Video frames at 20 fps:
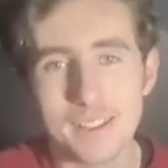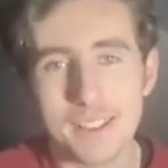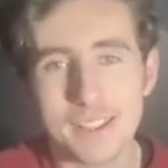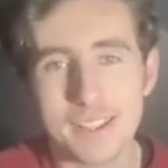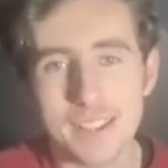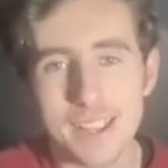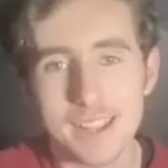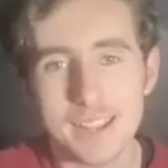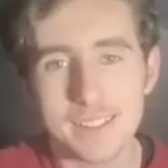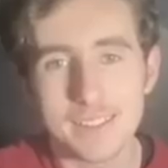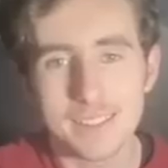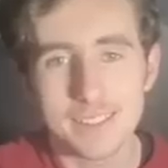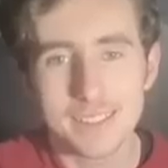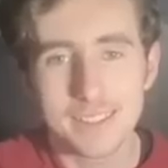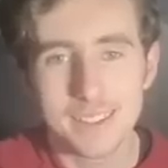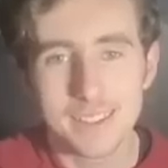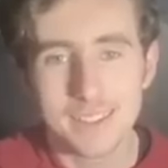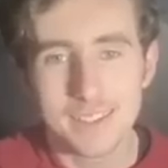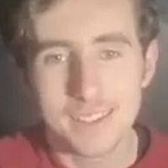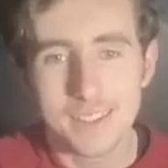Like it's
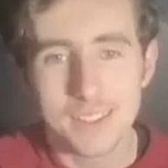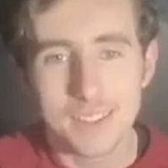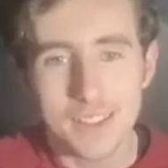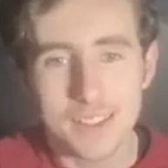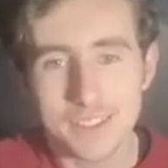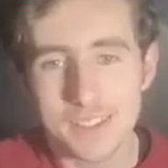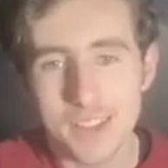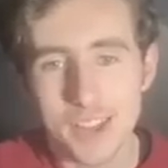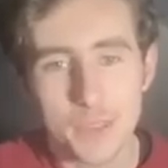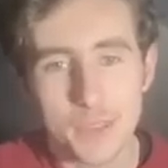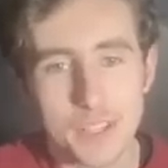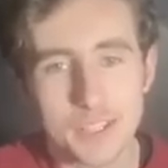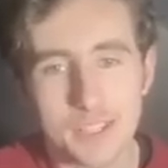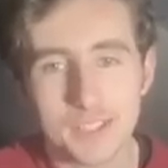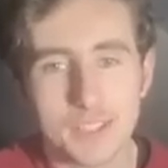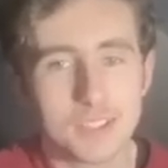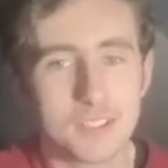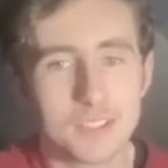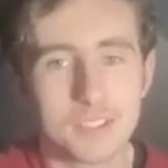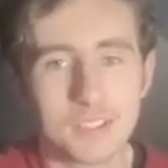there's
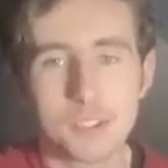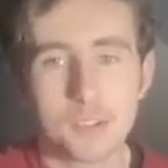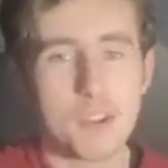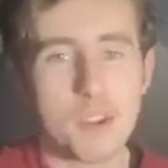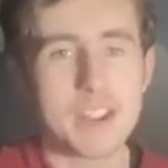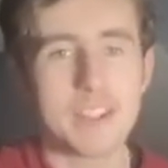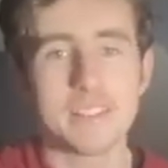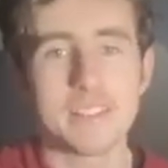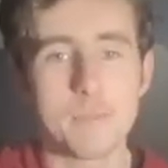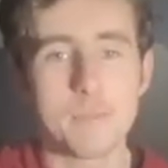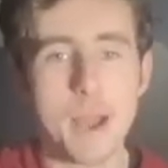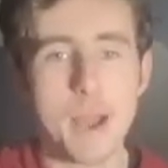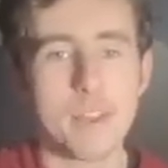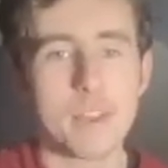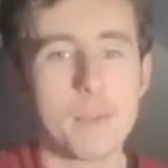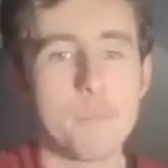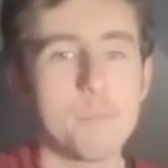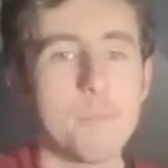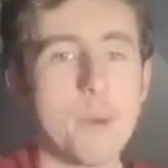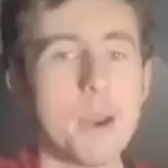nothing crazy
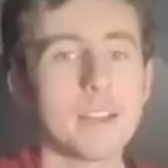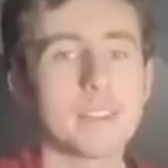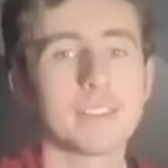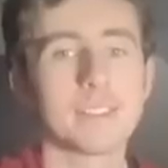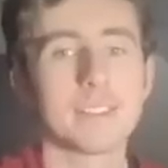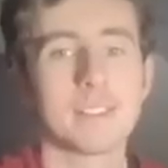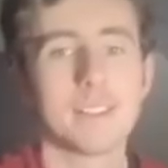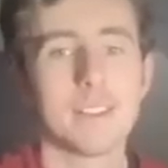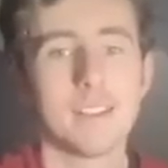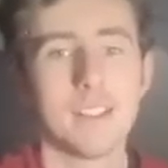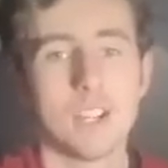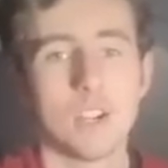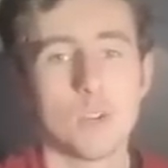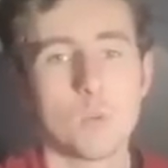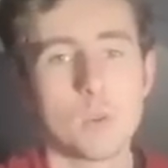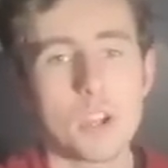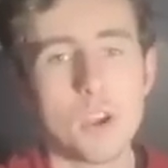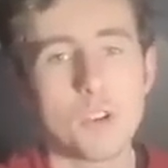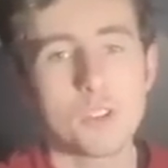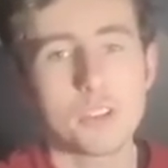about it, but
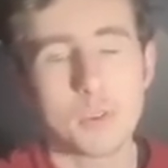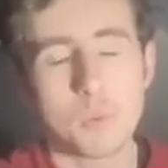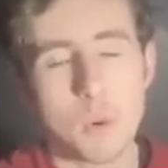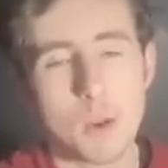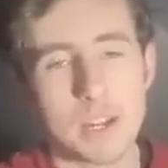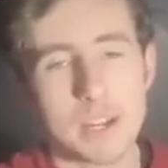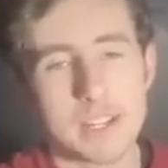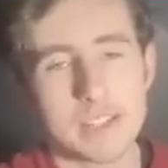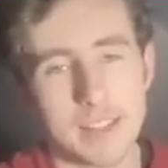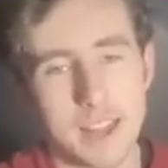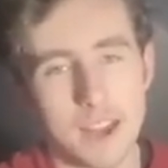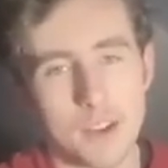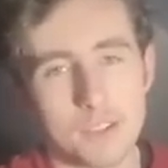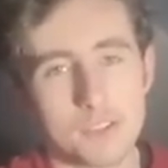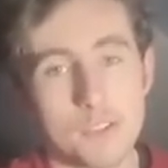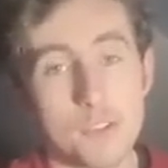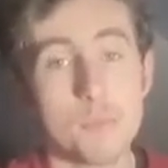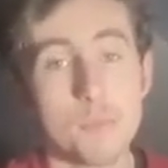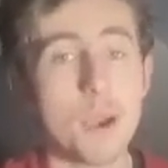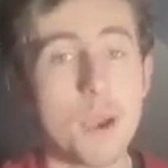we go to Wally's
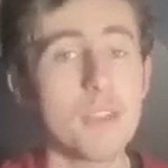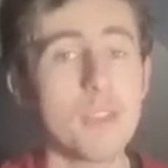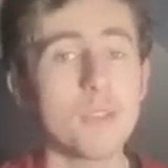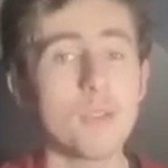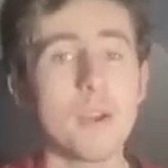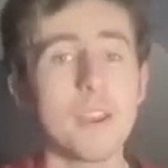house, who, by the